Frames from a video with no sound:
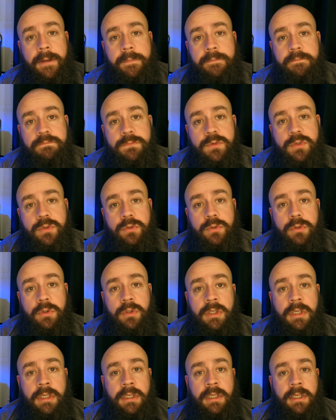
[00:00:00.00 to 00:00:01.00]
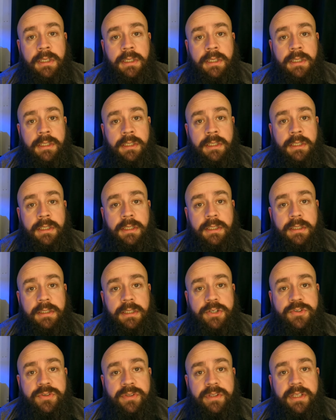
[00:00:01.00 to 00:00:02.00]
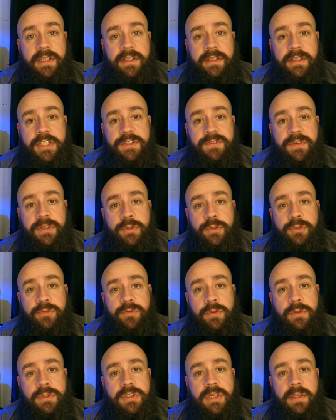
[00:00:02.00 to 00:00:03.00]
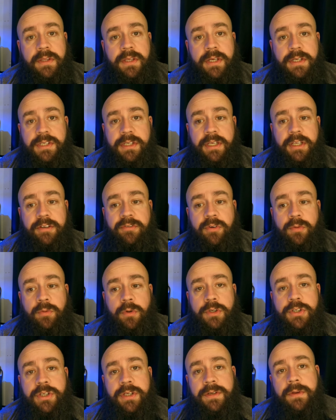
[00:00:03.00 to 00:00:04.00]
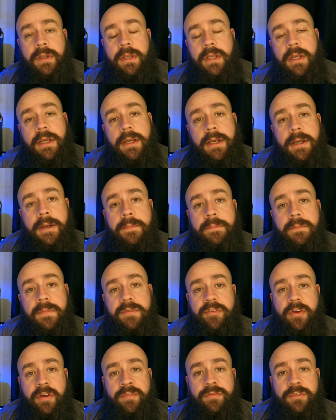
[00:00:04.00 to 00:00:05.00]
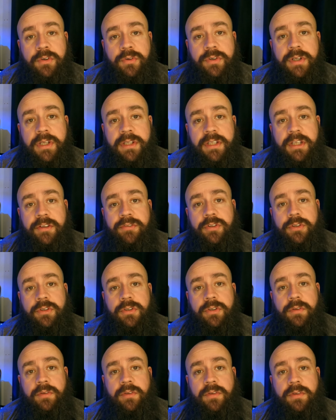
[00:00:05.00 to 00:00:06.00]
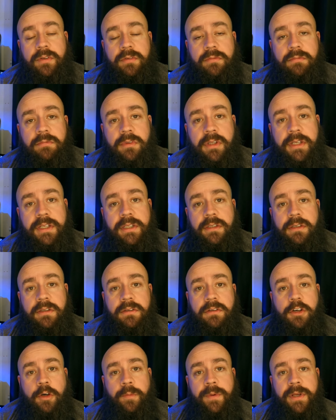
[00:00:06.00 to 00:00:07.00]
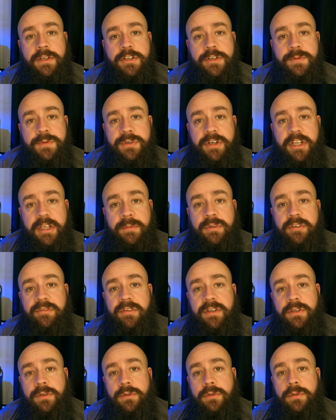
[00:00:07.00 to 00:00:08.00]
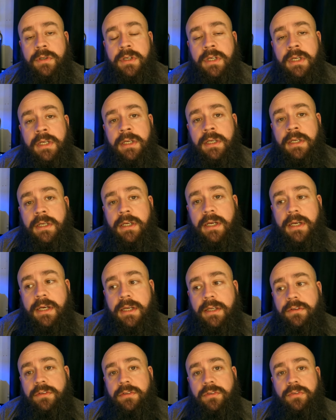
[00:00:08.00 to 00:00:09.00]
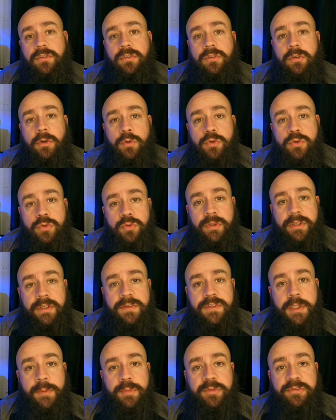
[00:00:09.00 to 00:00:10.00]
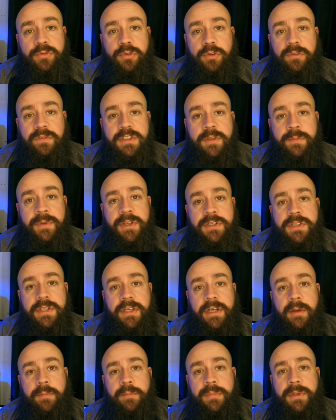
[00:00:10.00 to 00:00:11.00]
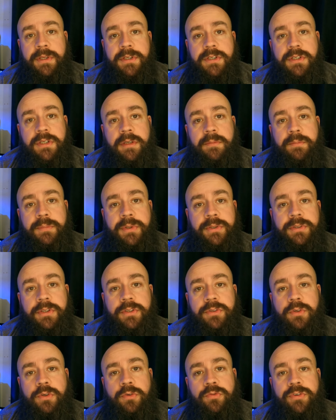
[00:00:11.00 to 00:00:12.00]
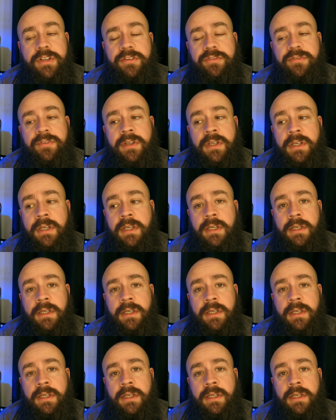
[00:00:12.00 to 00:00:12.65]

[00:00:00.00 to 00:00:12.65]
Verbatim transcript: Yeah, so that's really the end of this video, folks. Thanks again for watching. If you haven't already, if you could like, comment, subscribe in the video, and also, like I said before, visit my Instagram page at bearded.reef.